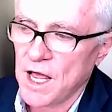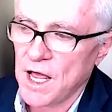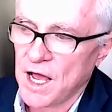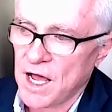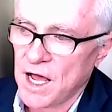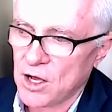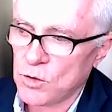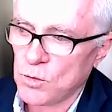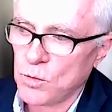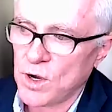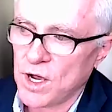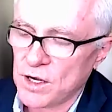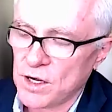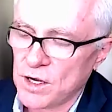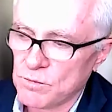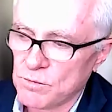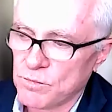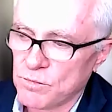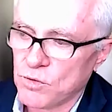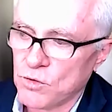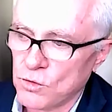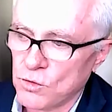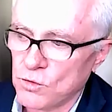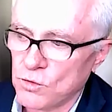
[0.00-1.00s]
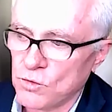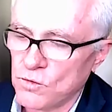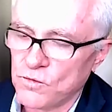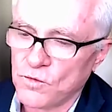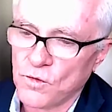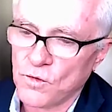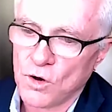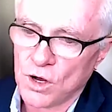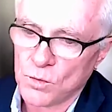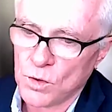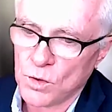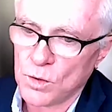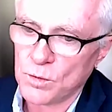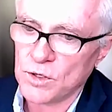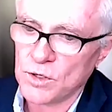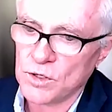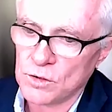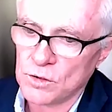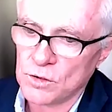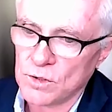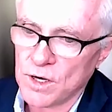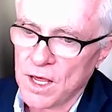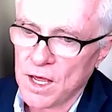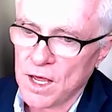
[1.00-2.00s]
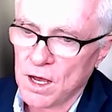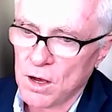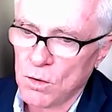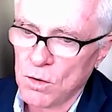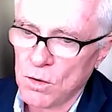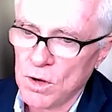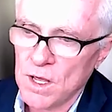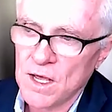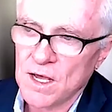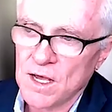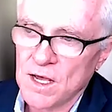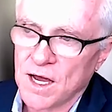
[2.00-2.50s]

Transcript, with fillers: how do I improve on what we do now?